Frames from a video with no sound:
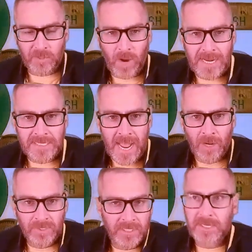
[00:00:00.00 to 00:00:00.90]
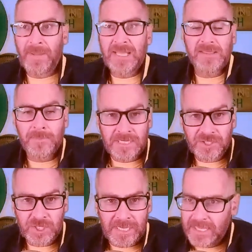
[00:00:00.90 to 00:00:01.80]
right now to debate the
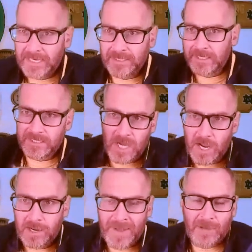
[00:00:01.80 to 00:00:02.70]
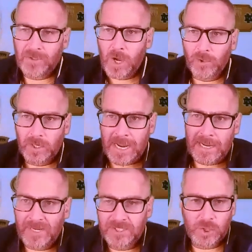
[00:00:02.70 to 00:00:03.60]
Michigan thing than to talk about Notre
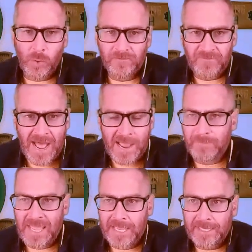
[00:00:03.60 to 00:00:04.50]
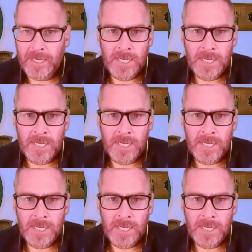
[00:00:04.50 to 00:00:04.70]
Dame and 2-5 Pitt